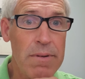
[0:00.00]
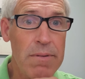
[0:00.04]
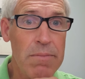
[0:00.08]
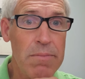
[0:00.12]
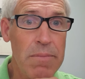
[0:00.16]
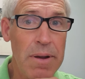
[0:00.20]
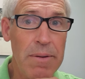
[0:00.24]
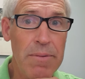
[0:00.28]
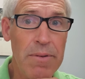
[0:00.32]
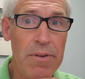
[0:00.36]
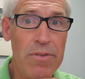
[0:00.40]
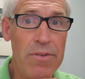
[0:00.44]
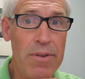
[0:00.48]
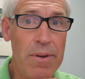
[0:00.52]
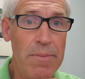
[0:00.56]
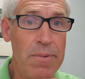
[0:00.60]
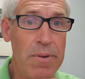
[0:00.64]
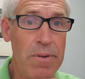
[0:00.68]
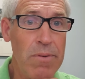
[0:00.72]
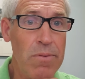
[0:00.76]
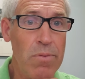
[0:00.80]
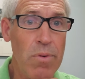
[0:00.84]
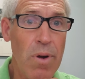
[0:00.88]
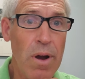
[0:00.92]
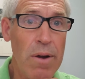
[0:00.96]
Maybe there's
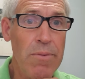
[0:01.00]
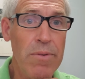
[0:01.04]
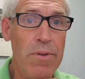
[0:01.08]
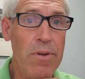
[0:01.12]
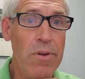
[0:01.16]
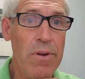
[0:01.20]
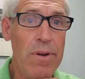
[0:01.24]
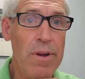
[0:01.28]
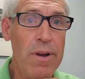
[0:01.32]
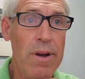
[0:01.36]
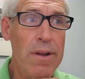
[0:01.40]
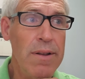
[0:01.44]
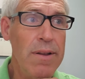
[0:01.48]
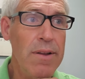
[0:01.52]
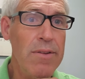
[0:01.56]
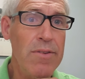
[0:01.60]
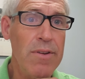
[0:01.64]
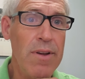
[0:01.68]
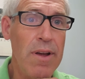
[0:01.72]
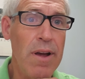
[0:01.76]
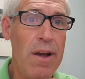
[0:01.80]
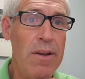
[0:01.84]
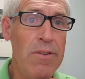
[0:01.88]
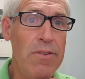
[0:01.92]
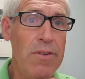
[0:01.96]
something wrong with your gut that's
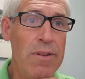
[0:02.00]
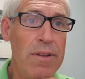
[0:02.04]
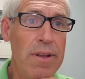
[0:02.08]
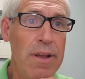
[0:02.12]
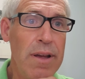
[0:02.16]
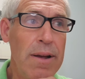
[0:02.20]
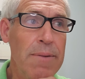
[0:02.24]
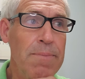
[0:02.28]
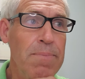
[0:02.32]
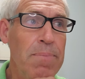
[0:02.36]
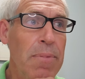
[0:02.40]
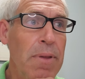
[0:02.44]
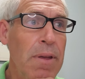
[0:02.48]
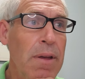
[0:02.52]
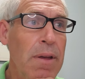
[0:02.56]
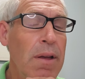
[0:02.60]
causing that.